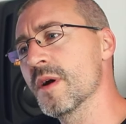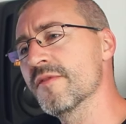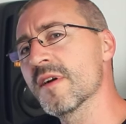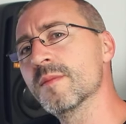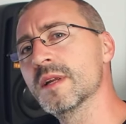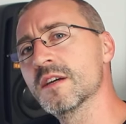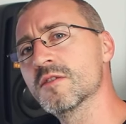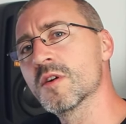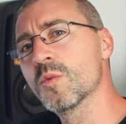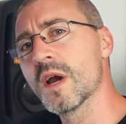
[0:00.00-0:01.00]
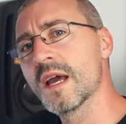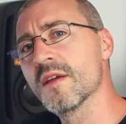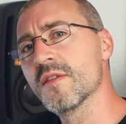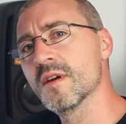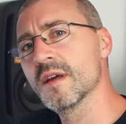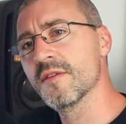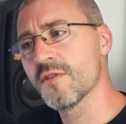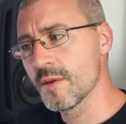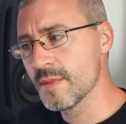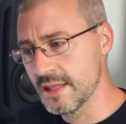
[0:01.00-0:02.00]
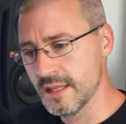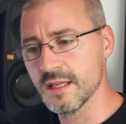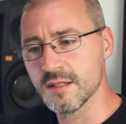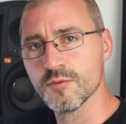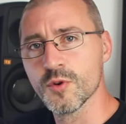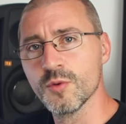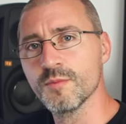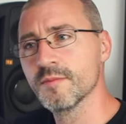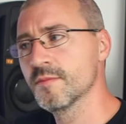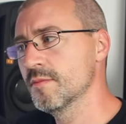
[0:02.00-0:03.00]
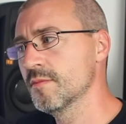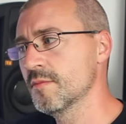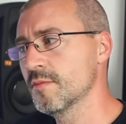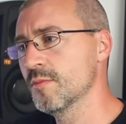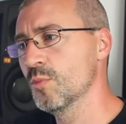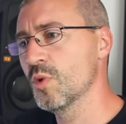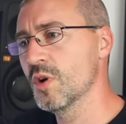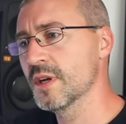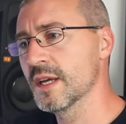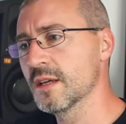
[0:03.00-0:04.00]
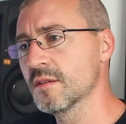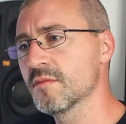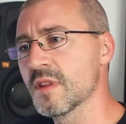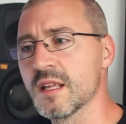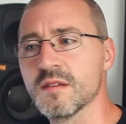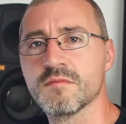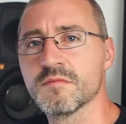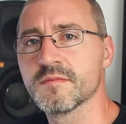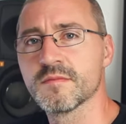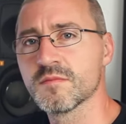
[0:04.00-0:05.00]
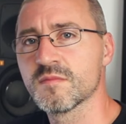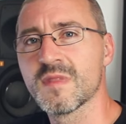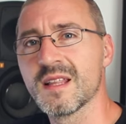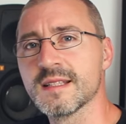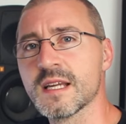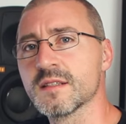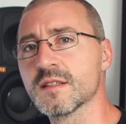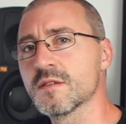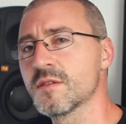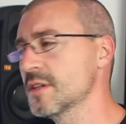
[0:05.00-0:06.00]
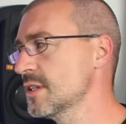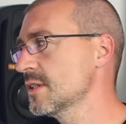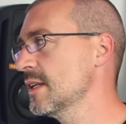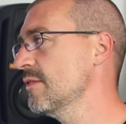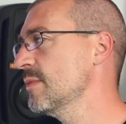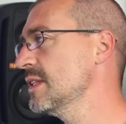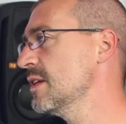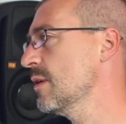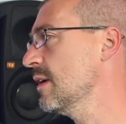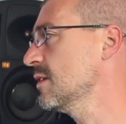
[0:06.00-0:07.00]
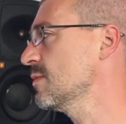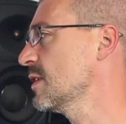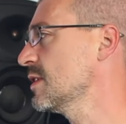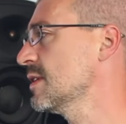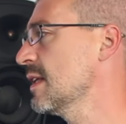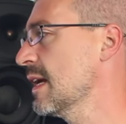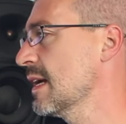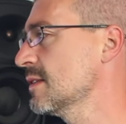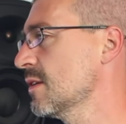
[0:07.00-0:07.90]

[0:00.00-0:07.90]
family are aware that if I'm in this room working, then they tend to sort of just leave me to it as much as they can.